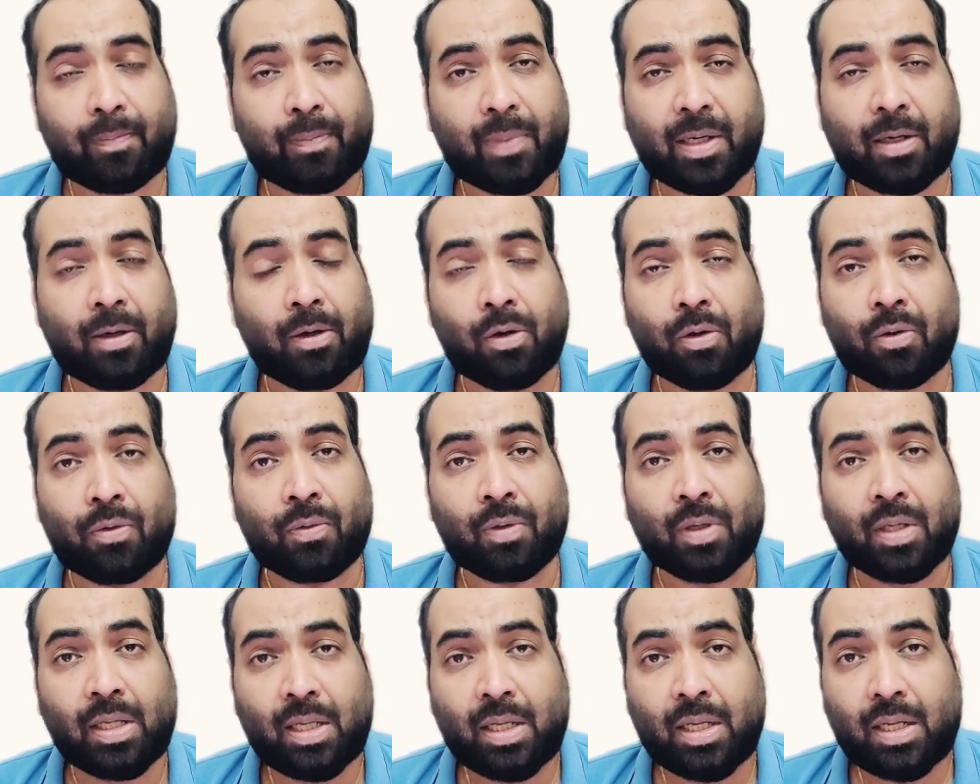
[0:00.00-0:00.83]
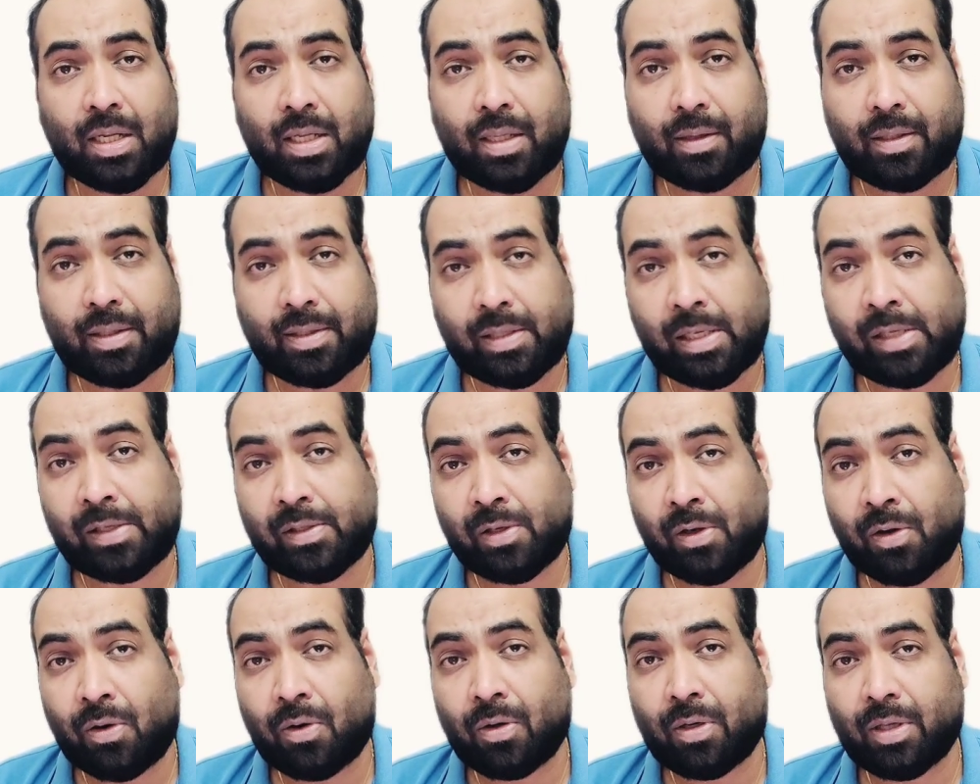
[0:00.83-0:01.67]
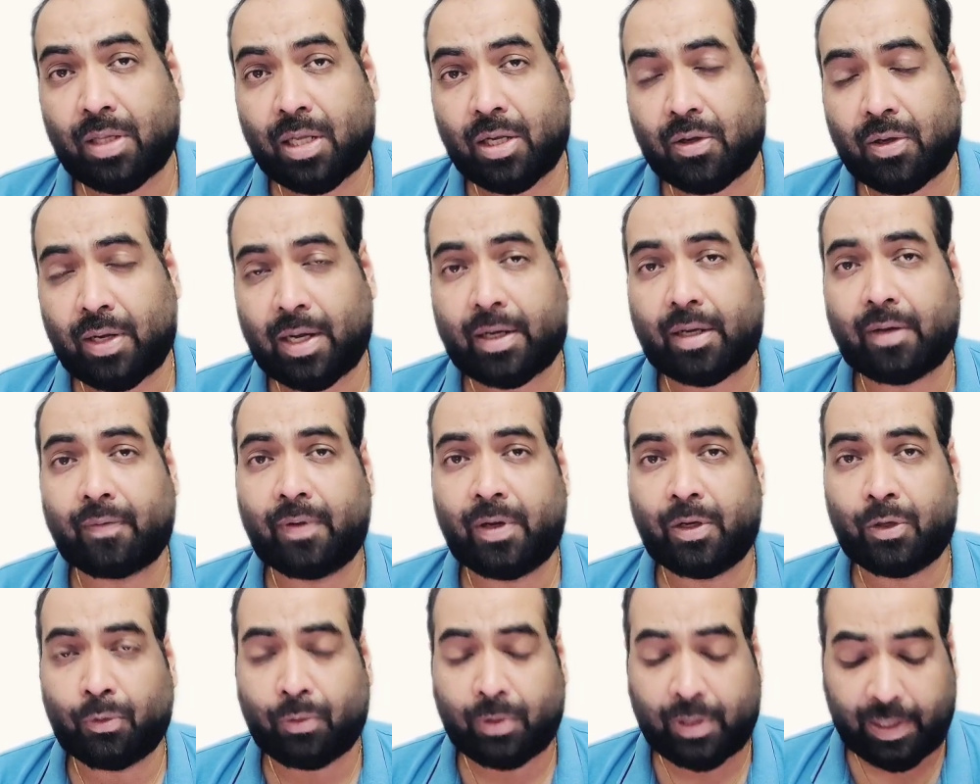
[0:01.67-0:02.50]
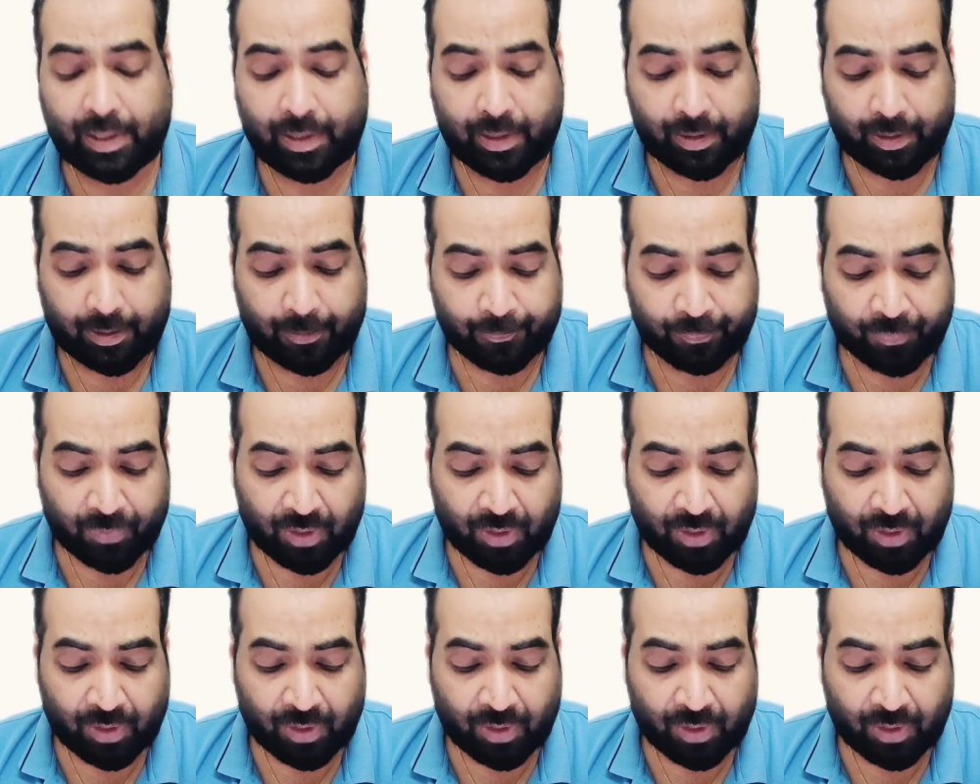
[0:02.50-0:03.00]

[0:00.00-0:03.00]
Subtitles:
But no, this is not the correct way to read it.